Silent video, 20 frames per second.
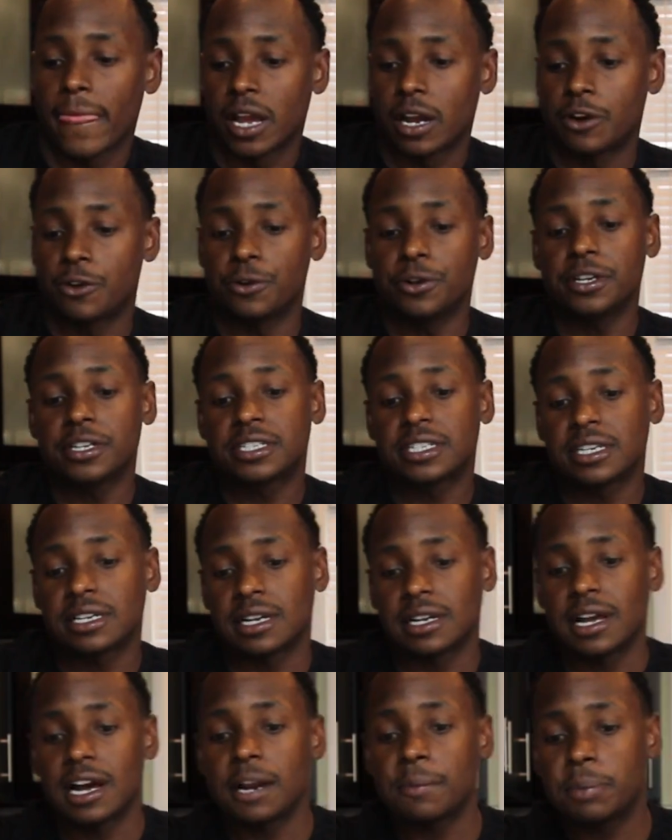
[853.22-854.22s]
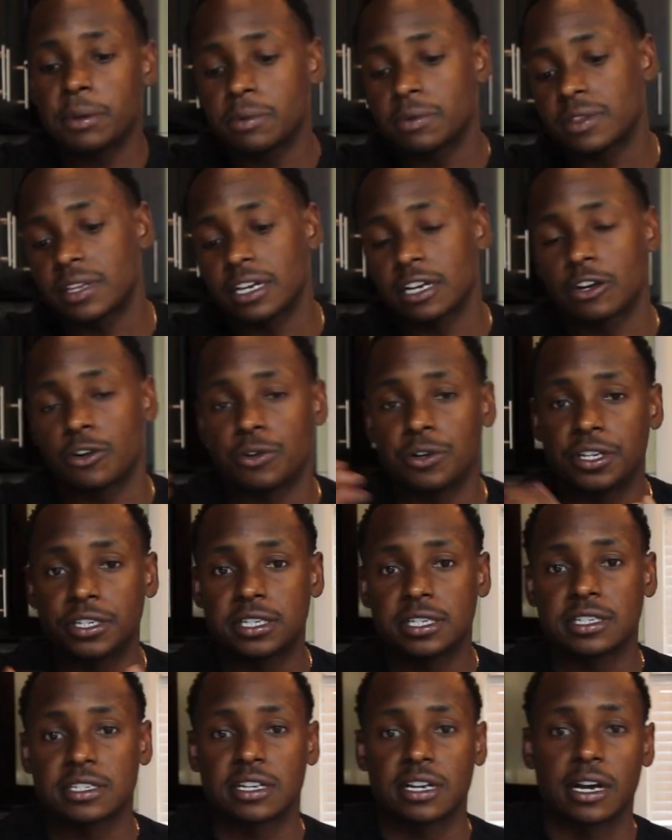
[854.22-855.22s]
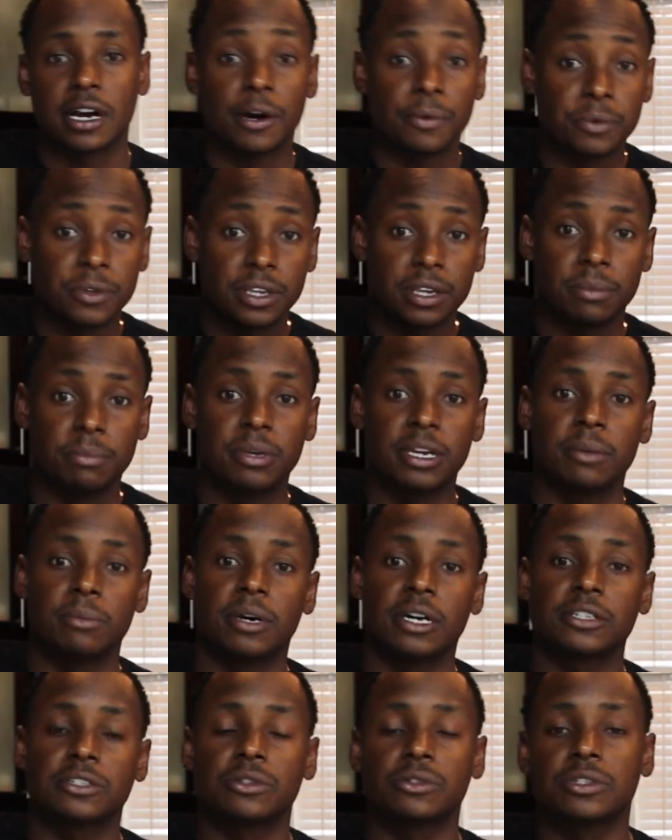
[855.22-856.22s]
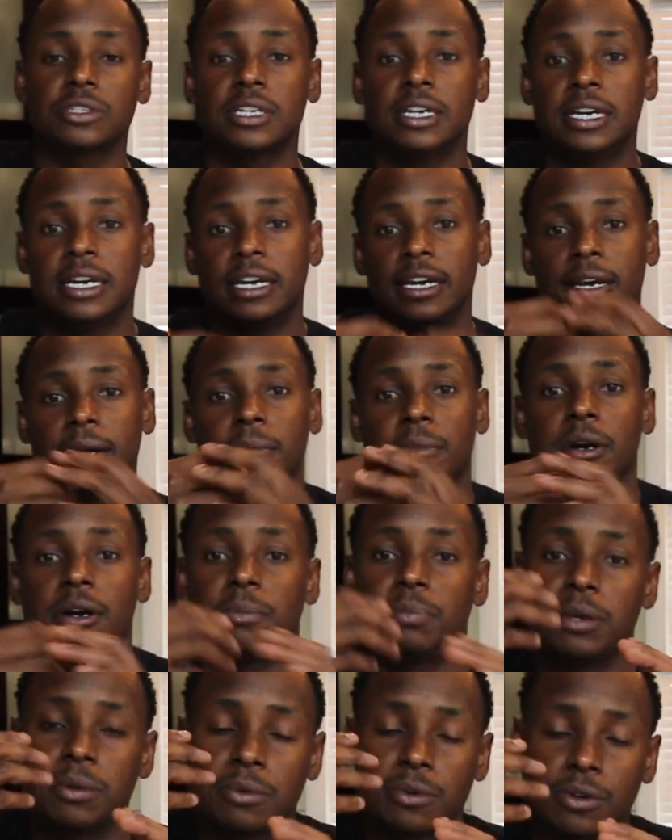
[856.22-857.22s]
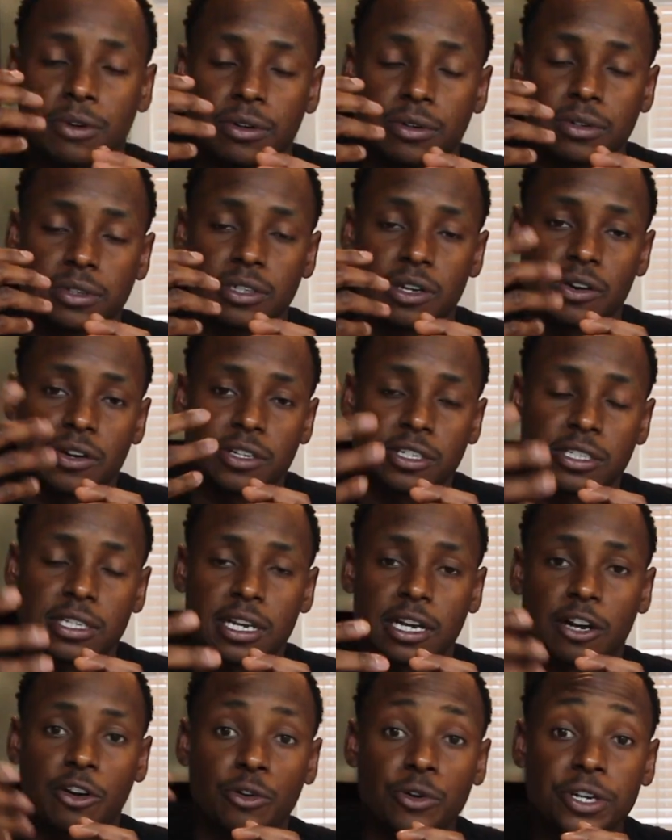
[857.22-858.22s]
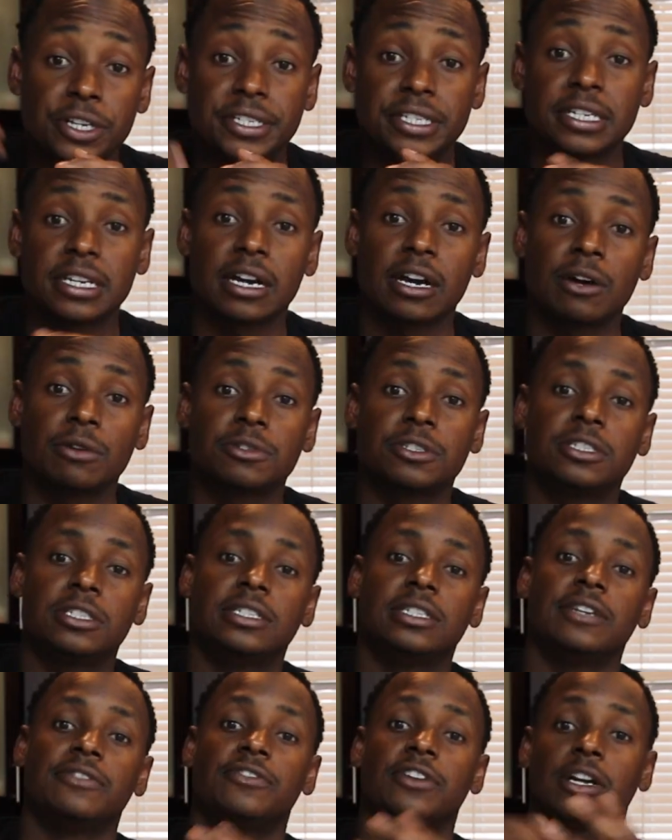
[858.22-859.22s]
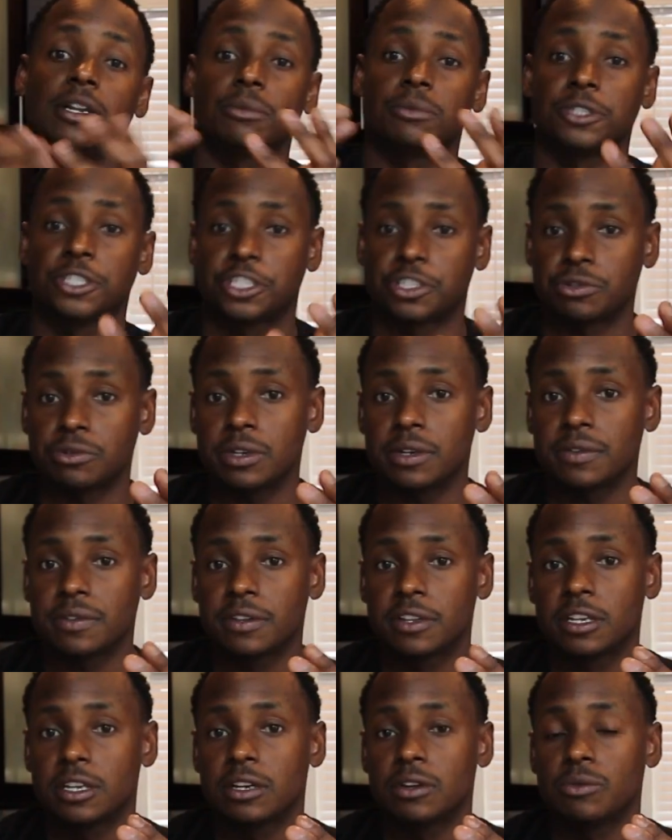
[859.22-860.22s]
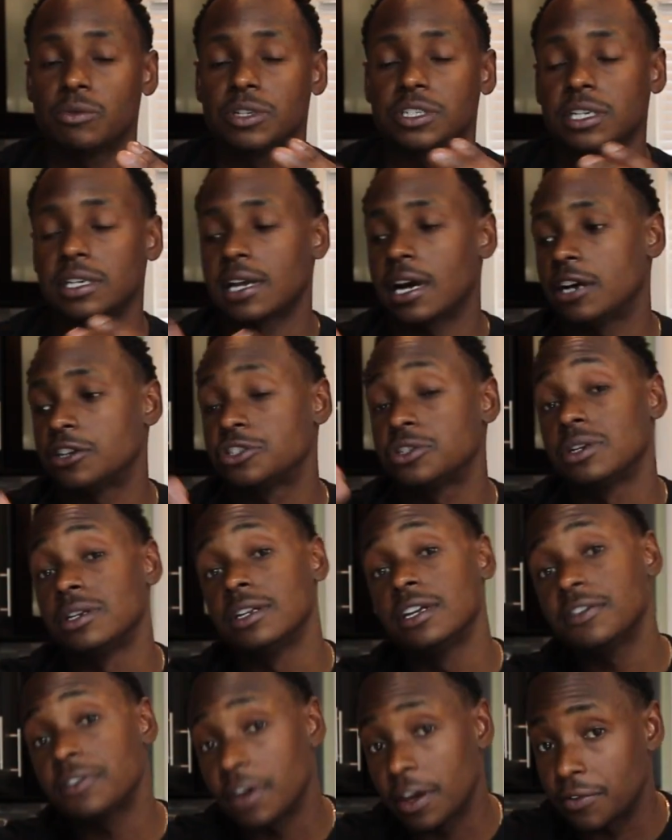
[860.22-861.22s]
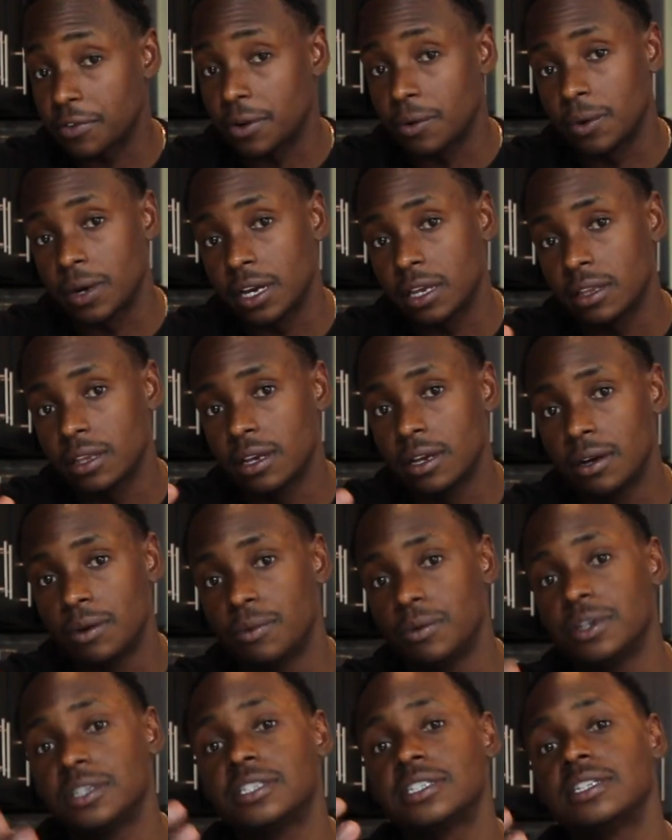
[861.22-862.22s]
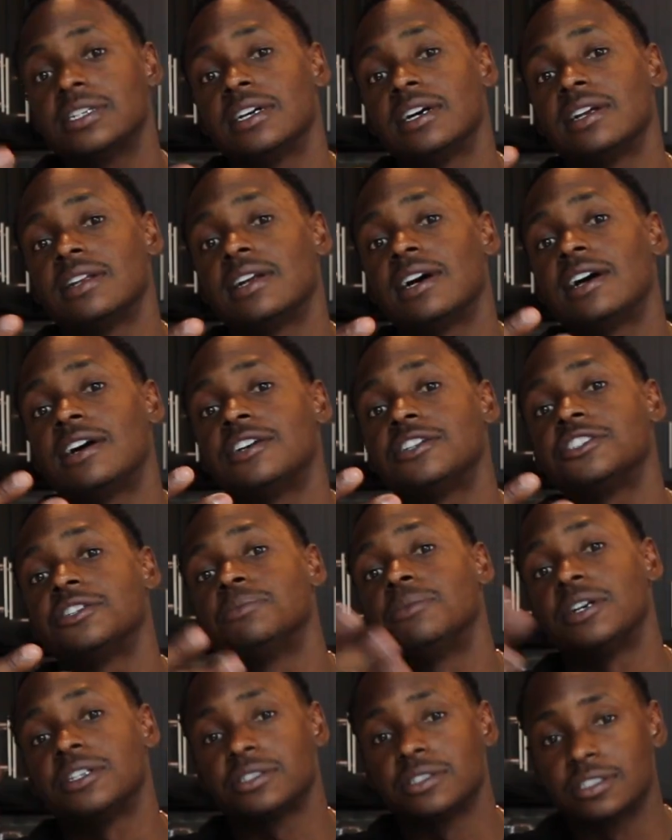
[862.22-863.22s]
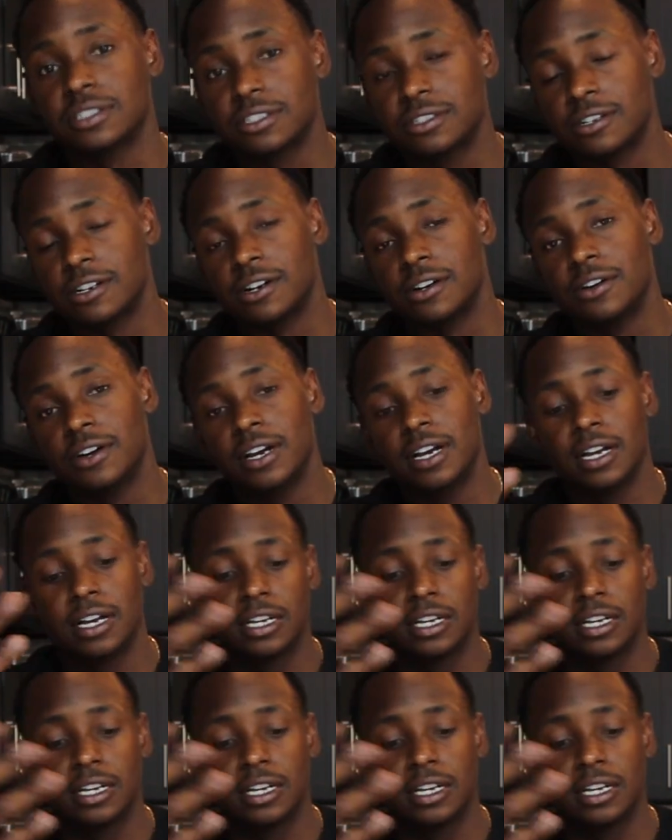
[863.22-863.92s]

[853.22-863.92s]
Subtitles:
Creatine, a lot of people think creatine is going to help you get big muscles, but people don't understand. Creatine helps develop the strength, which allows you to lift heavier weight, which allows your muscles to grow.